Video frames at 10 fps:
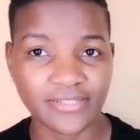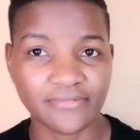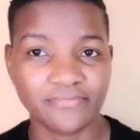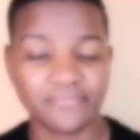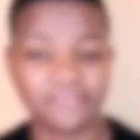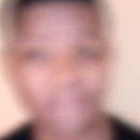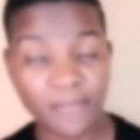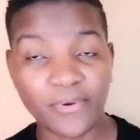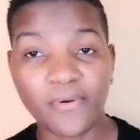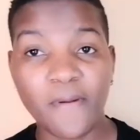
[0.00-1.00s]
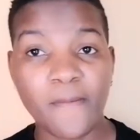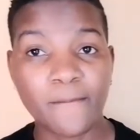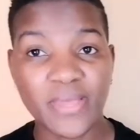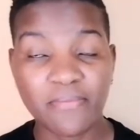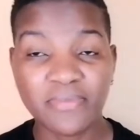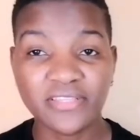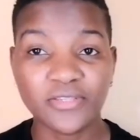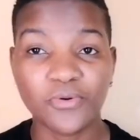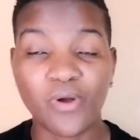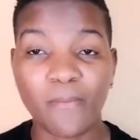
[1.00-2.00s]
For example,
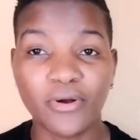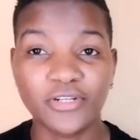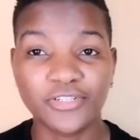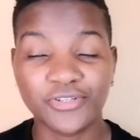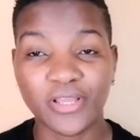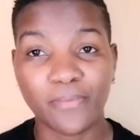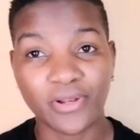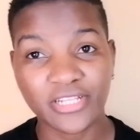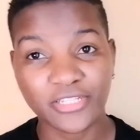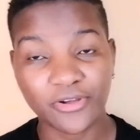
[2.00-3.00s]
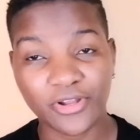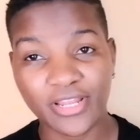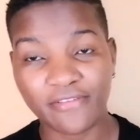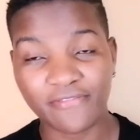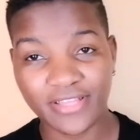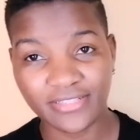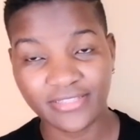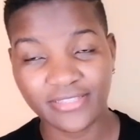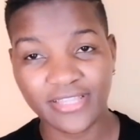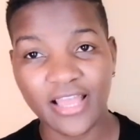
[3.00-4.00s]
babies who are born during political
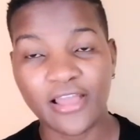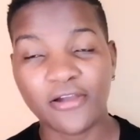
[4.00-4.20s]
events